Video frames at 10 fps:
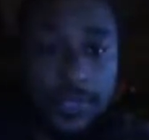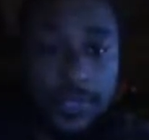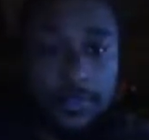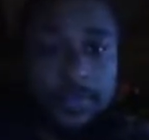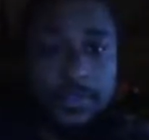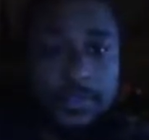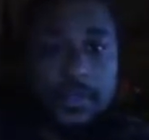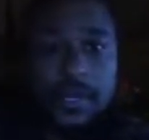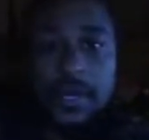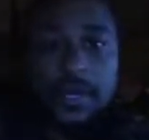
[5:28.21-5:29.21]
Like we was
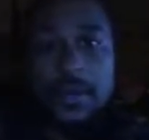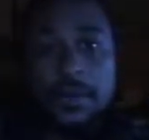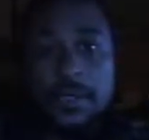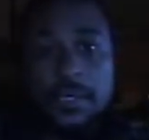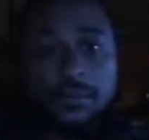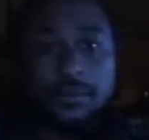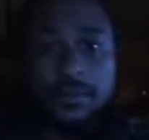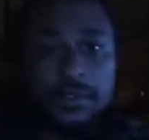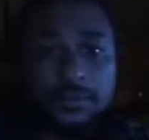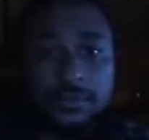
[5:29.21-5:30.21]
throwing out all kind of
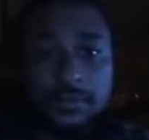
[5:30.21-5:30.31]
stuff.